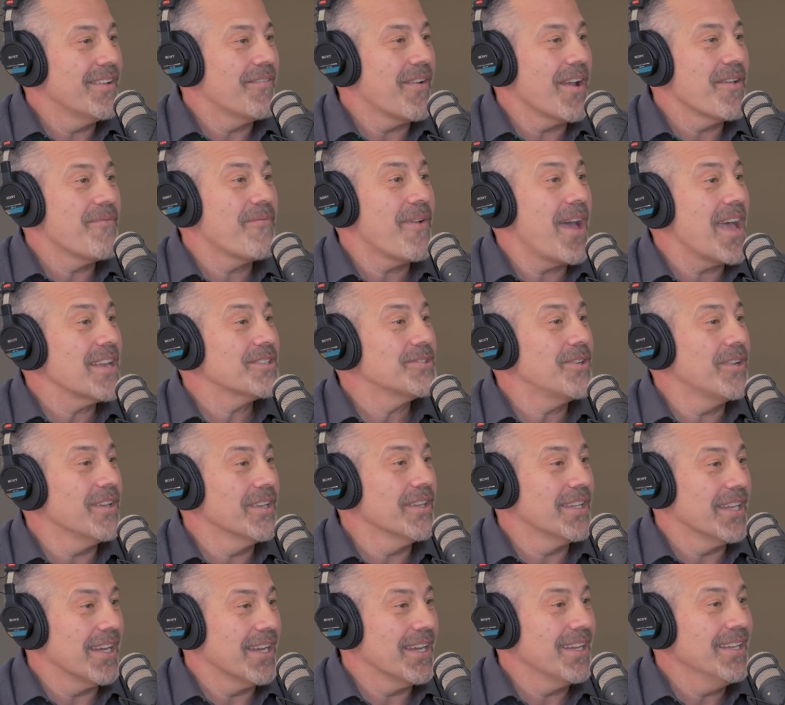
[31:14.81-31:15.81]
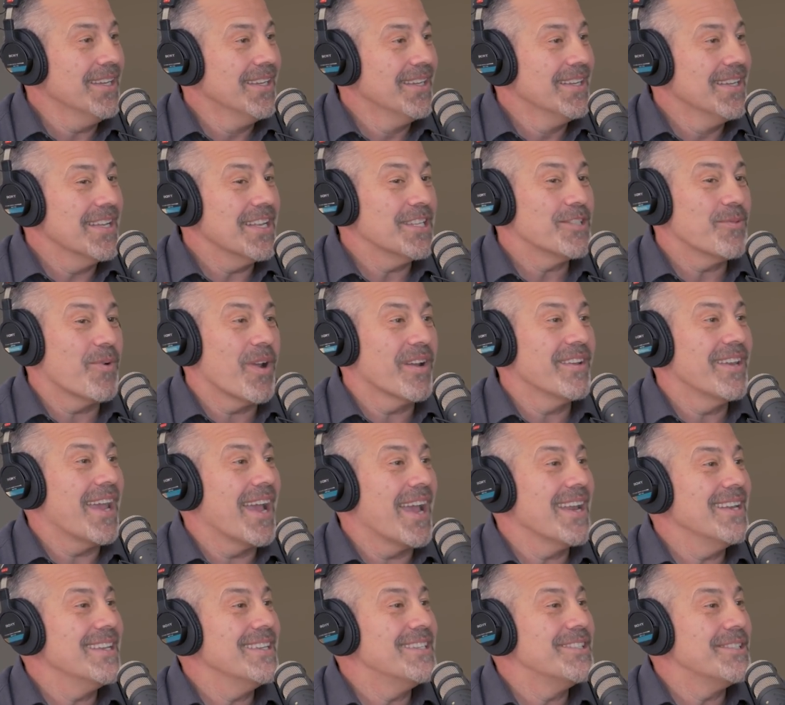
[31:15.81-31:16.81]
If I fast all day, it's around
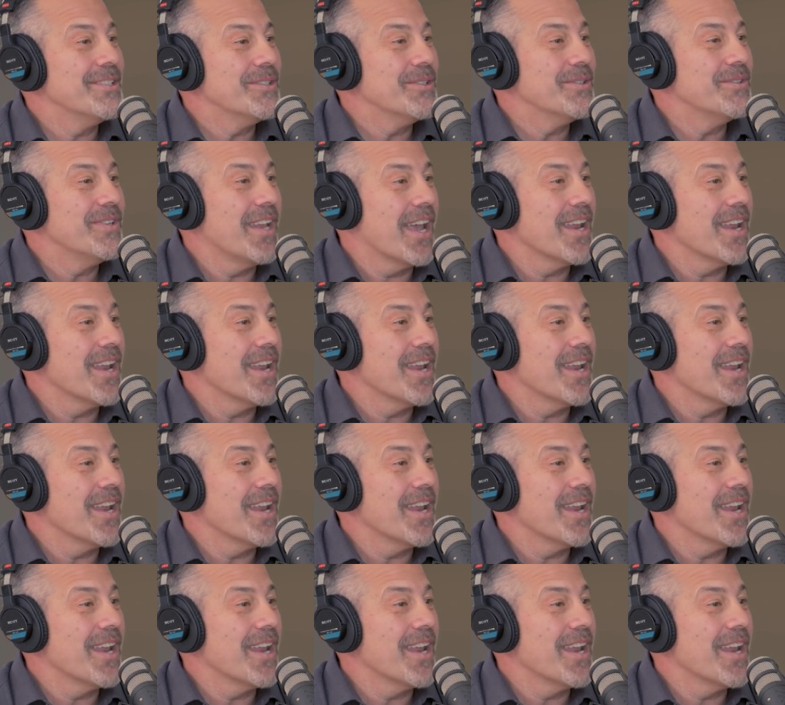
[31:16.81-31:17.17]
92,